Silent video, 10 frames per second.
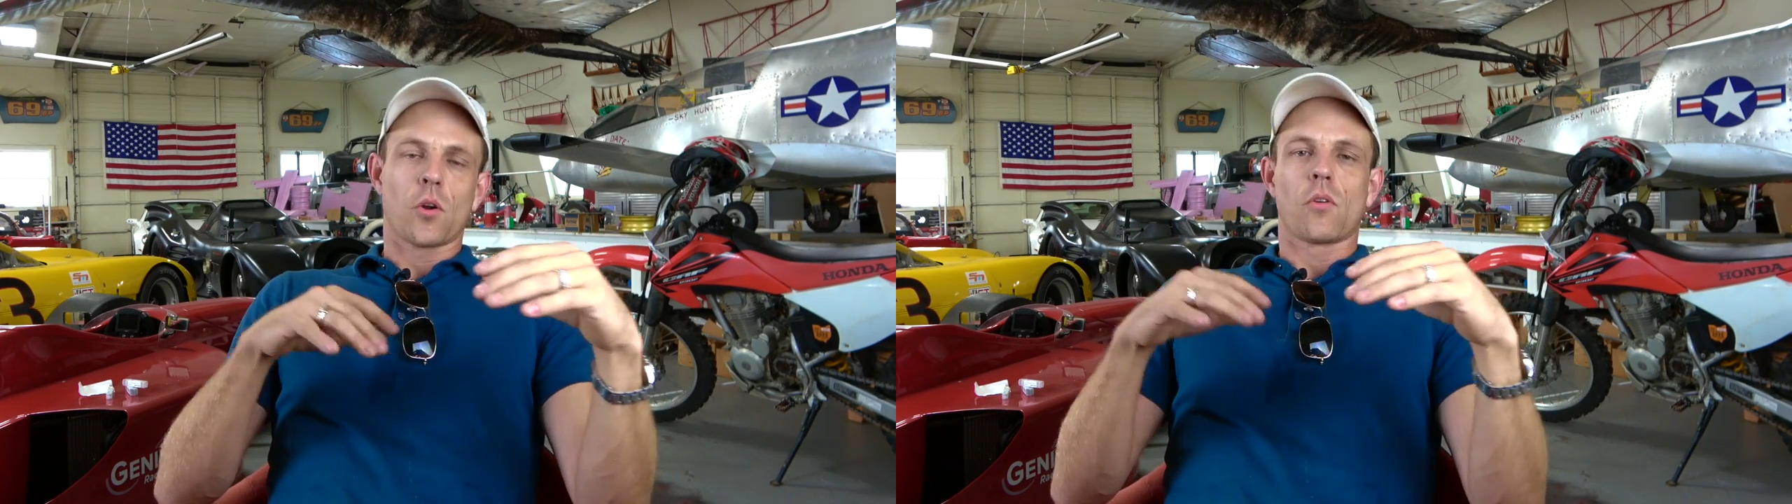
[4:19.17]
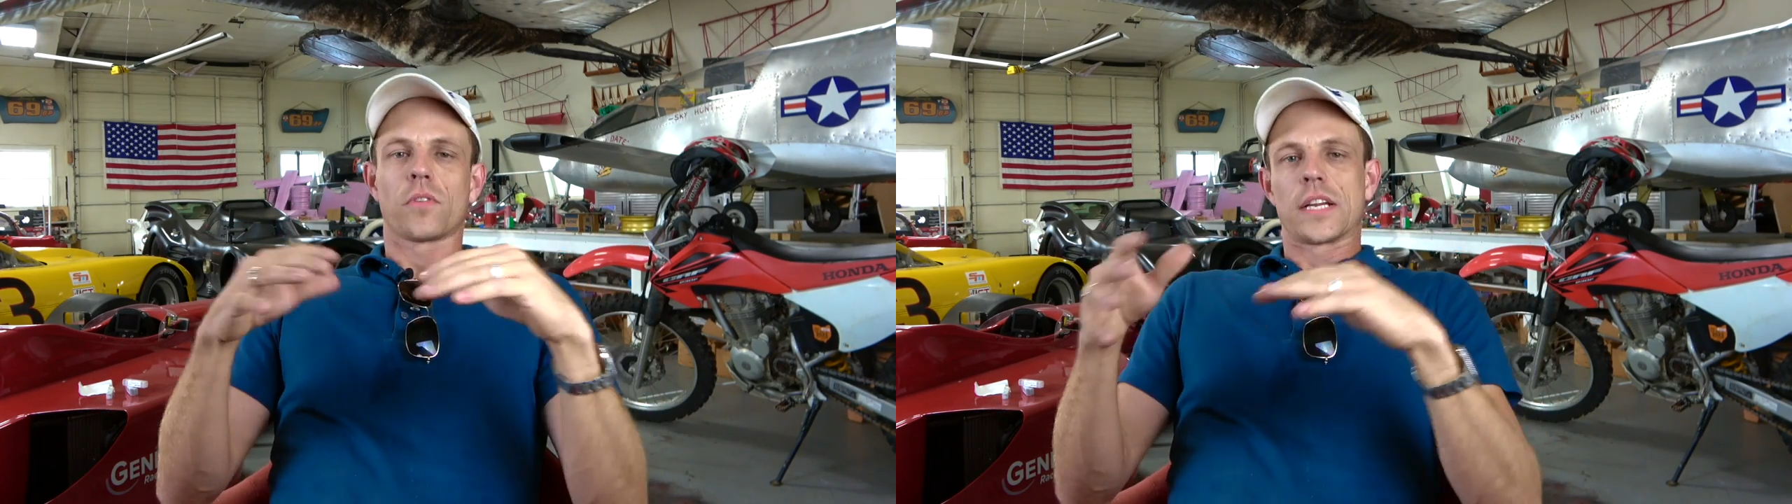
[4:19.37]

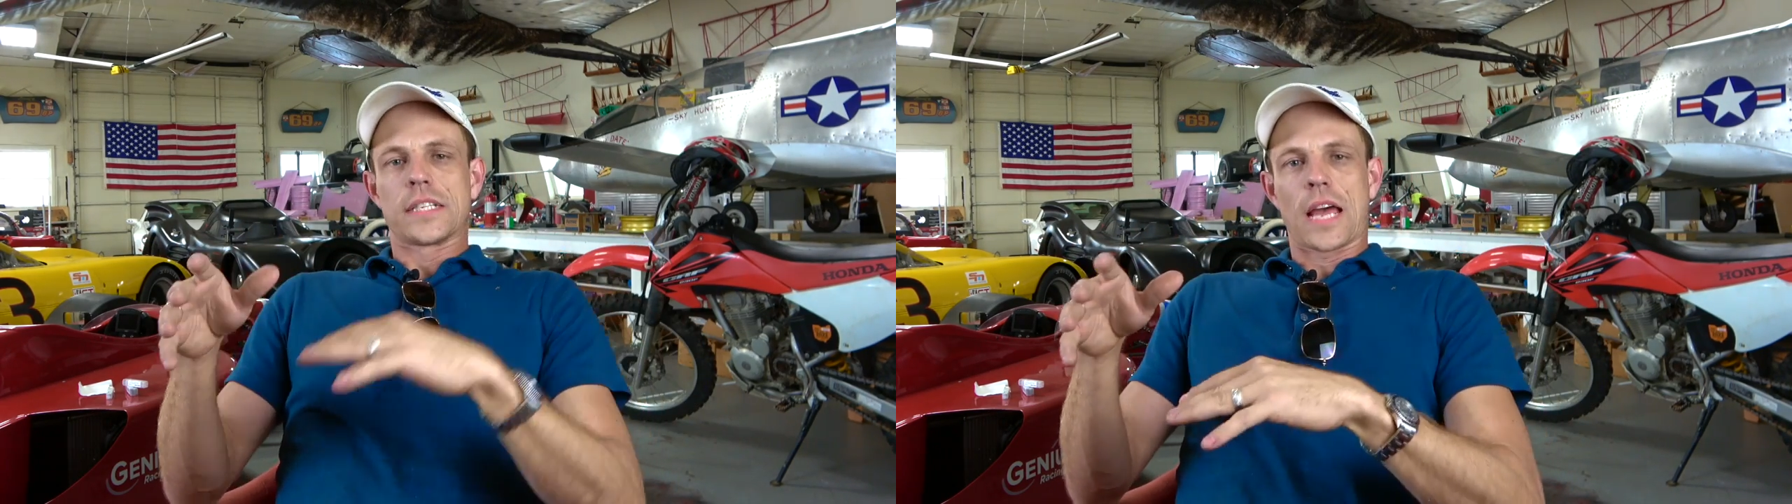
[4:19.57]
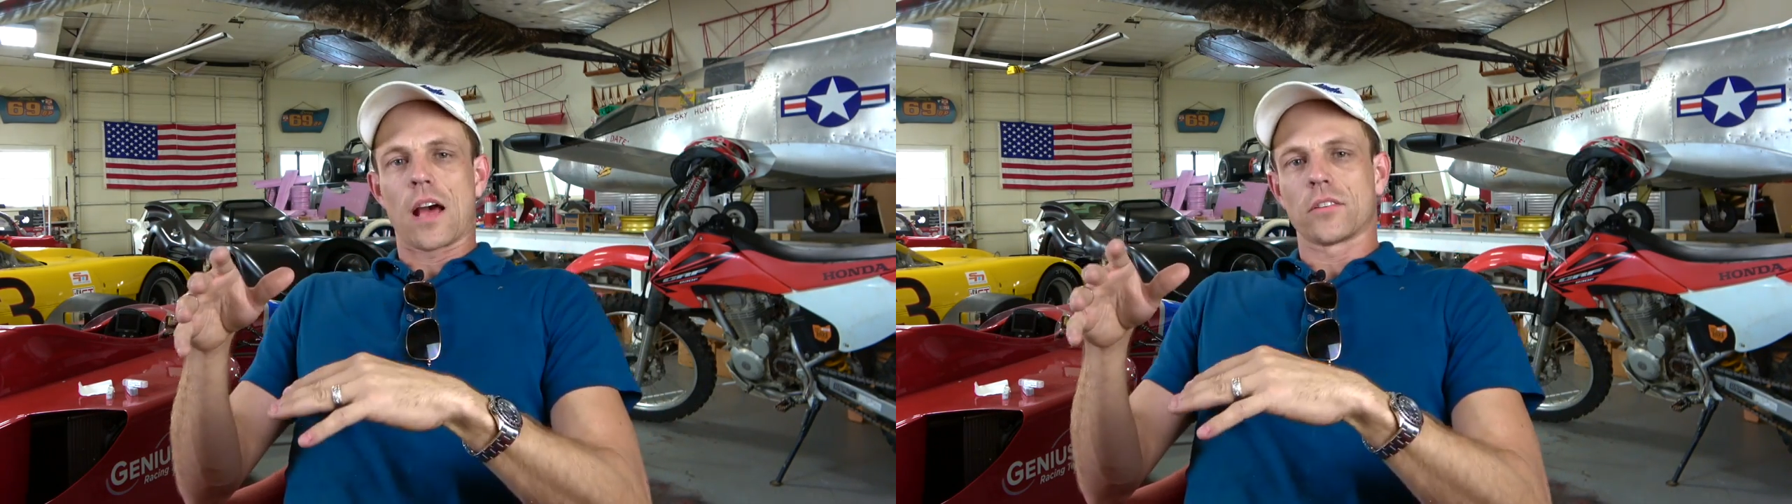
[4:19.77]
over
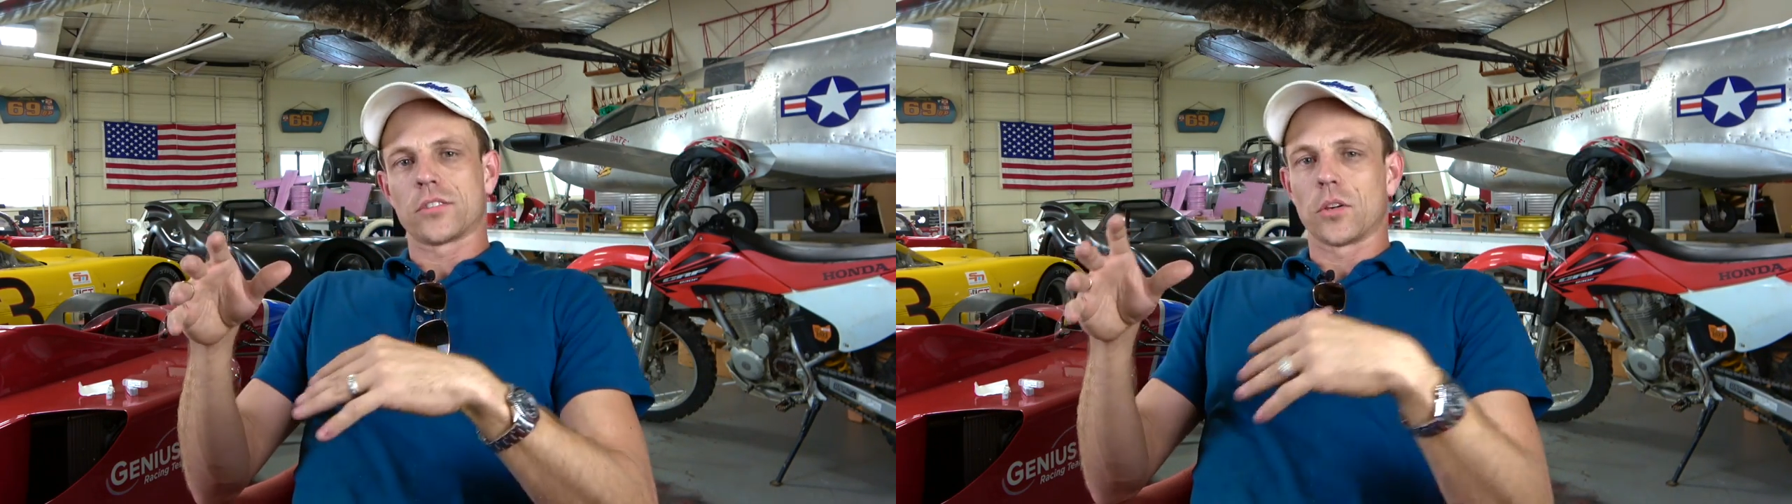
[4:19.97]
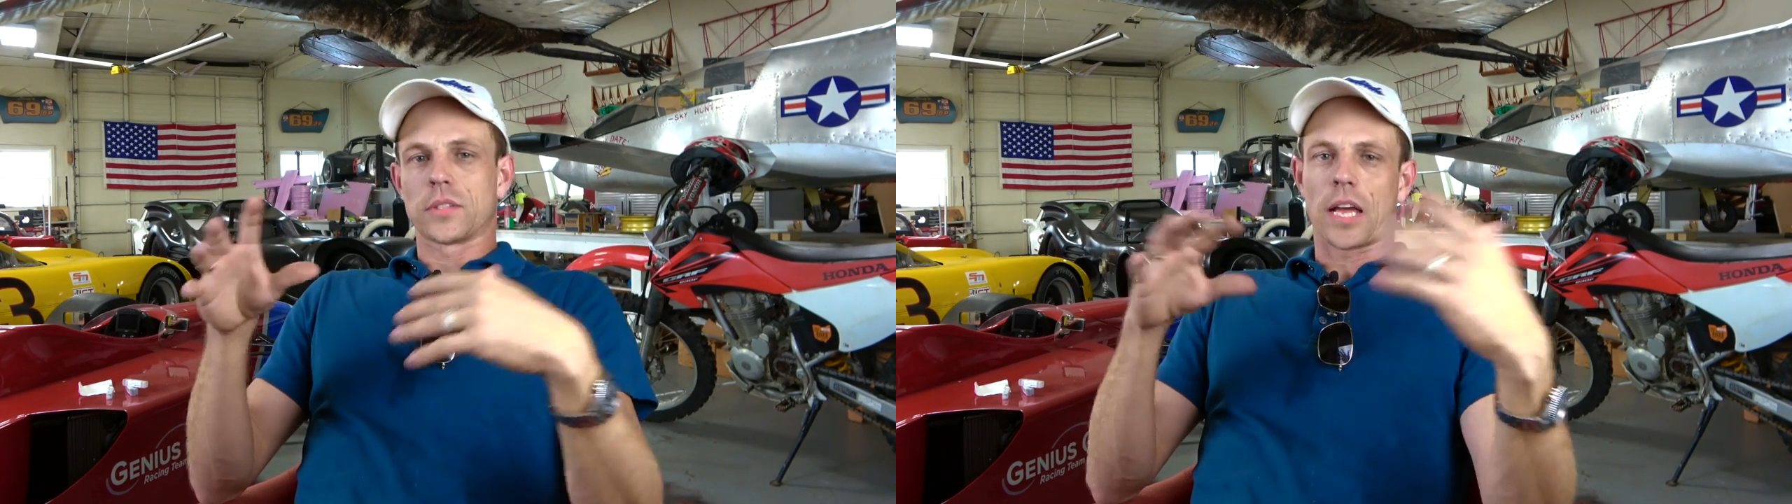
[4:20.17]
his
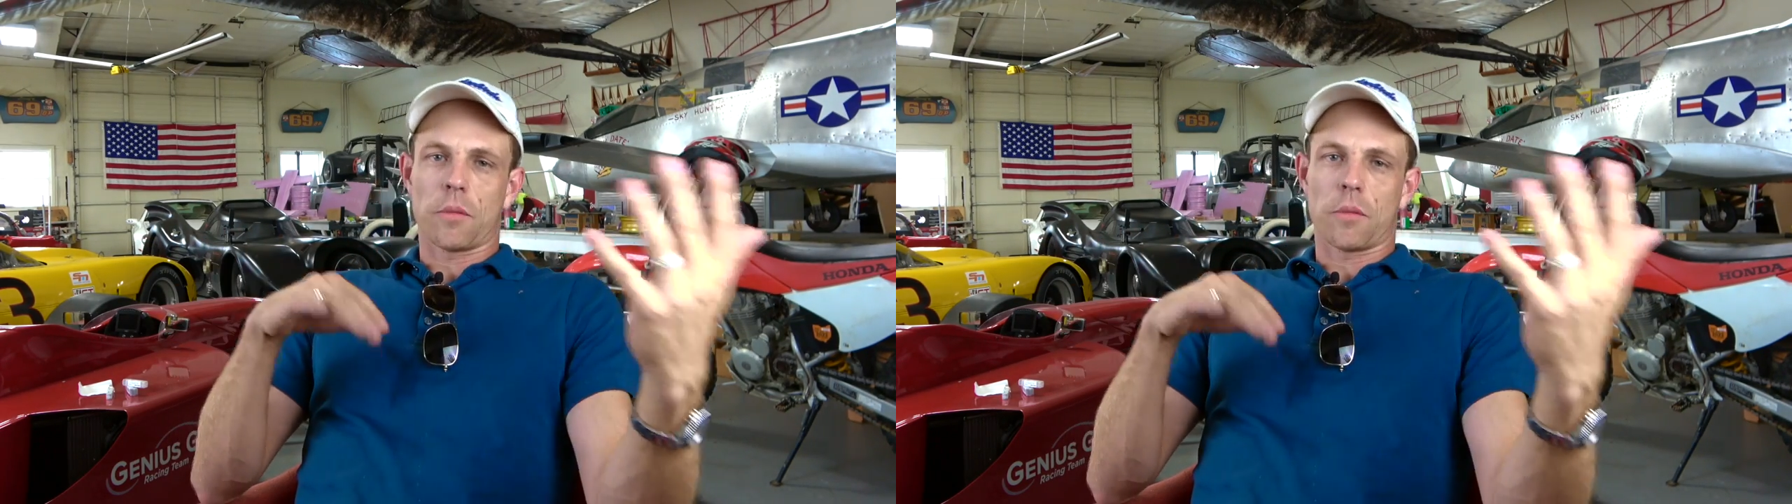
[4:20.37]
house no one's